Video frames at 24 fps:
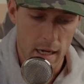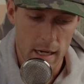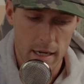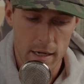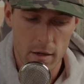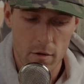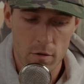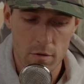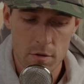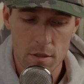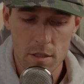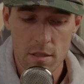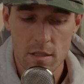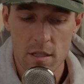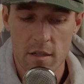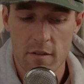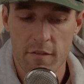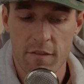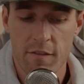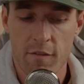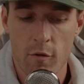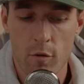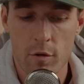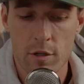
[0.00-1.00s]
I only
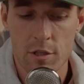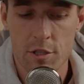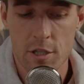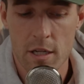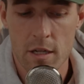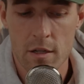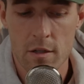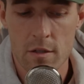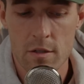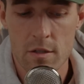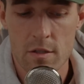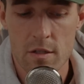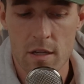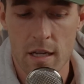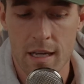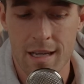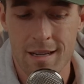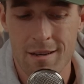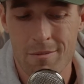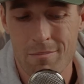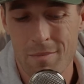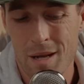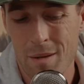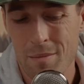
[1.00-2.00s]
did 4 gels
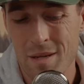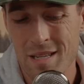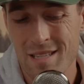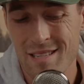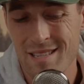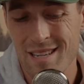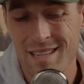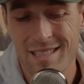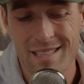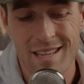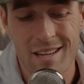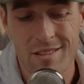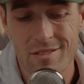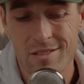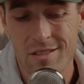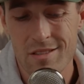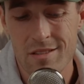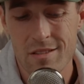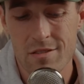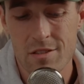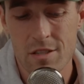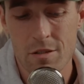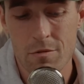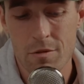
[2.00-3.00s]
and maybe 6
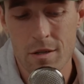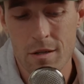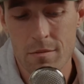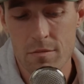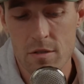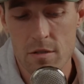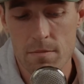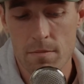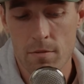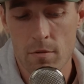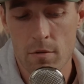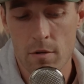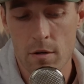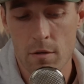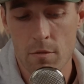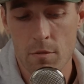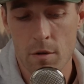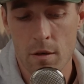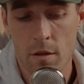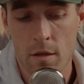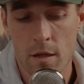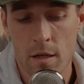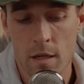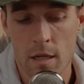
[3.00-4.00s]
ounces of G1M Sport
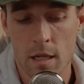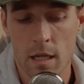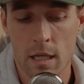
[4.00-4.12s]
within